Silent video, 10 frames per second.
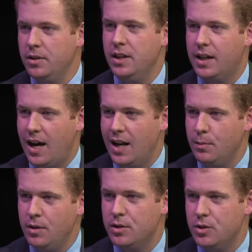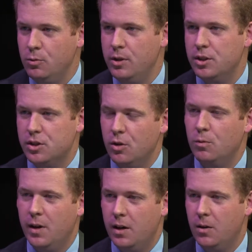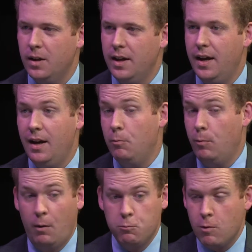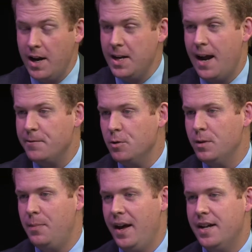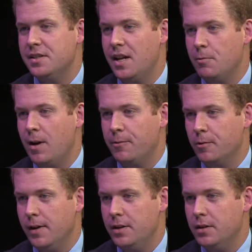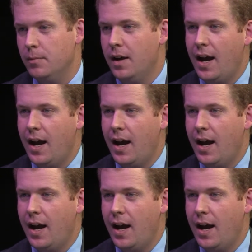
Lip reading: when the economy is doing so well, right after we passed that referendum?